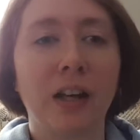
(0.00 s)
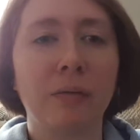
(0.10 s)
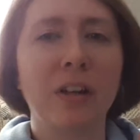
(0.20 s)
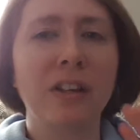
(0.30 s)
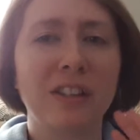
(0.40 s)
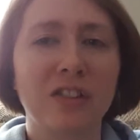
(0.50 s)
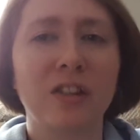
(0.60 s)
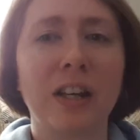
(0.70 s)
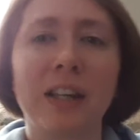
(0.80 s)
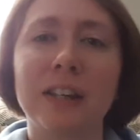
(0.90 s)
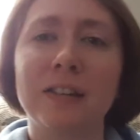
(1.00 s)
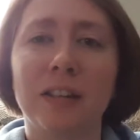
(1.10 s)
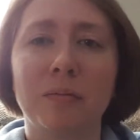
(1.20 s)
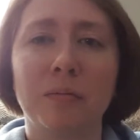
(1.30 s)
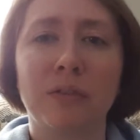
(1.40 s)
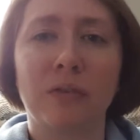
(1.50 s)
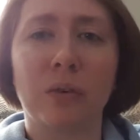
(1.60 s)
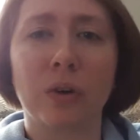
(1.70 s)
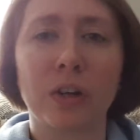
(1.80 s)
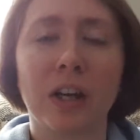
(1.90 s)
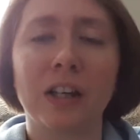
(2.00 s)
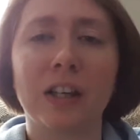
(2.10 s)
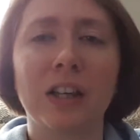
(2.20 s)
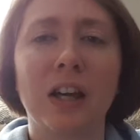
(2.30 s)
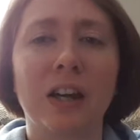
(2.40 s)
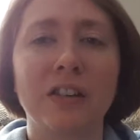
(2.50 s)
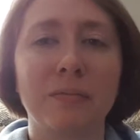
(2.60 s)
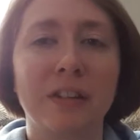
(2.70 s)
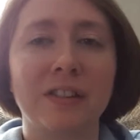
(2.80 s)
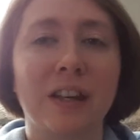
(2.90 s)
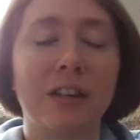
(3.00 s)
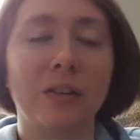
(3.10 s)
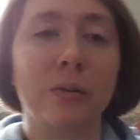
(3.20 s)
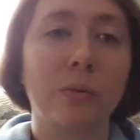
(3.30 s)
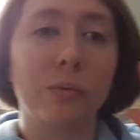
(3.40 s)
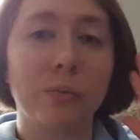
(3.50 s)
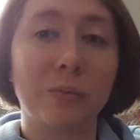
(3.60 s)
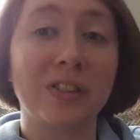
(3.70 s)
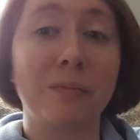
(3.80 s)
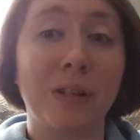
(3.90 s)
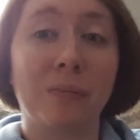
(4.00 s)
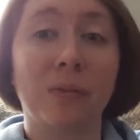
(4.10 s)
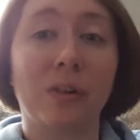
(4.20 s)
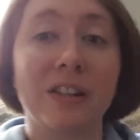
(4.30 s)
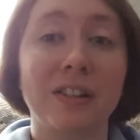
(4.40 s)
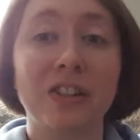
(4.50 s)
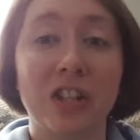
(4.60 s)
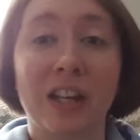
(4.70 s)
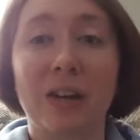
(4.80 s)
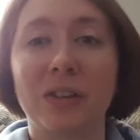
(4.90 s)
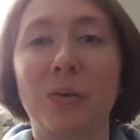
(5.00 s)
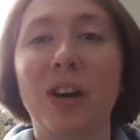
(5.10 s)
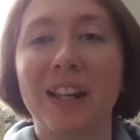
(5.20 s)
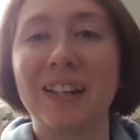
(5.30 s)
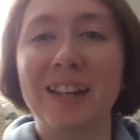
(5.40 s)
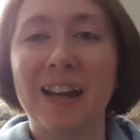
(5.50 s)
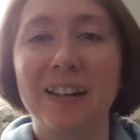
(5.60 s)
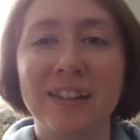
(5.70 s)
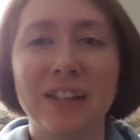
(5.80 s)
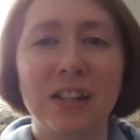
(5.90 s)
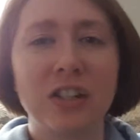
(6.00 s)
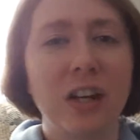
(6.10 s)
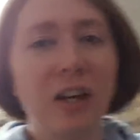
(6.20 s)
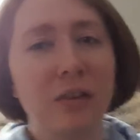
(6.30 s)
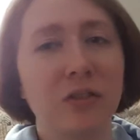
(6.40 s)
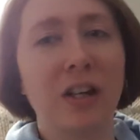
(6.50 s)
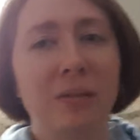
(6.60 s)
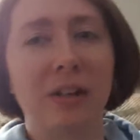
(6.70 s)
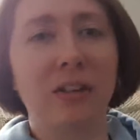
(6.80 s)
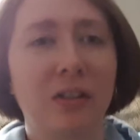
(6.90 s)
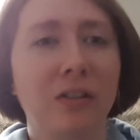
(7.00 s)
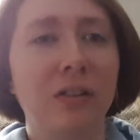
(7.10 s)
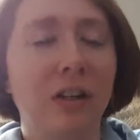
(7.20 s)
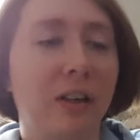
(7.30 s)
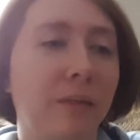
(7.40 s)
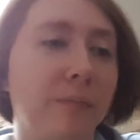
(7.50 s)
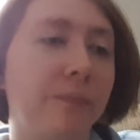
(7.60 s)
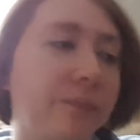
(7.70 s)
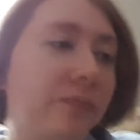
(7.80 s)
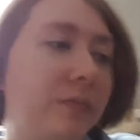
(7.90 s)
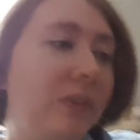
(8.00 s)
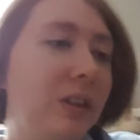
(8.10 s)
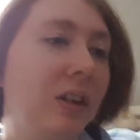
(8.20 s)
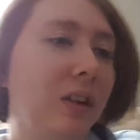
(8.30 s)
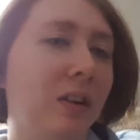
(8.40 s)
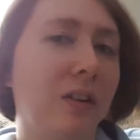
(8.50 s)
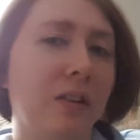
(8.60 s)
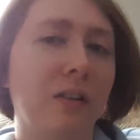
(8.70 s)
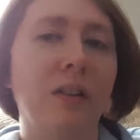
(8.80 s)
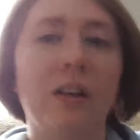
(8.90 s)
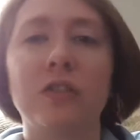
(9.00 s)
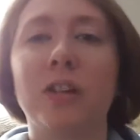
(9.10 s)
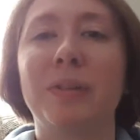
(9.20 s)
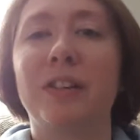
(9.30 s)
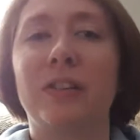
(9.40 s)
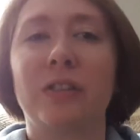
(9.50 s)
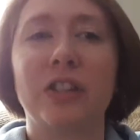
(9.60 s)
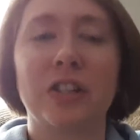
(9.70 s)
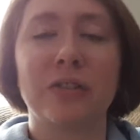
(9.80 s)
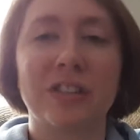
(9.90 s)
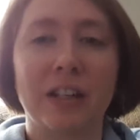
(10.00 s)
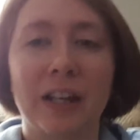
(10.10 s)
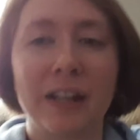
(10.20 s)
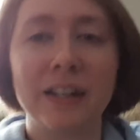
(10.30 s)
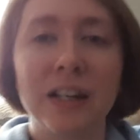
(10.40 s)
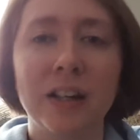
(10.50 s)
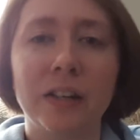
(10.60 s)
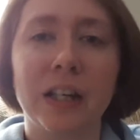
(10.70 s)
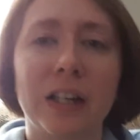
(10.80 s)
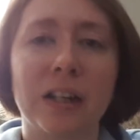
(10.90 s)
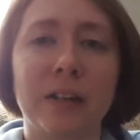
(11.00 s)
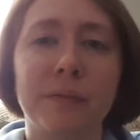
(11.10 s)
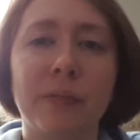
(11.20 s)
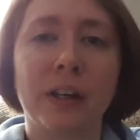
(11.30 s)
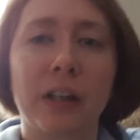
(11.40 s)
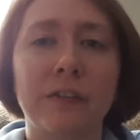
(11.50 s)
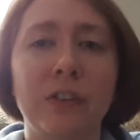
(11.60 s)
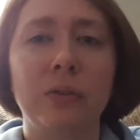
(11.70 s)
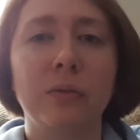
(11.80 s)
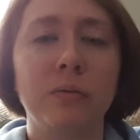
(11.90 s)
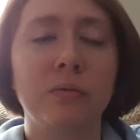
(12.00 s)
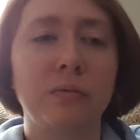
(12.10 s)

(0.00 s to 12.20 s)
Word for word: I will at least try and get it done before 9 o'clock, just because I know some people want to check out The Walking Dead and such. trying to be a little... Um, try to be a little generous on that. Uh, I got a few.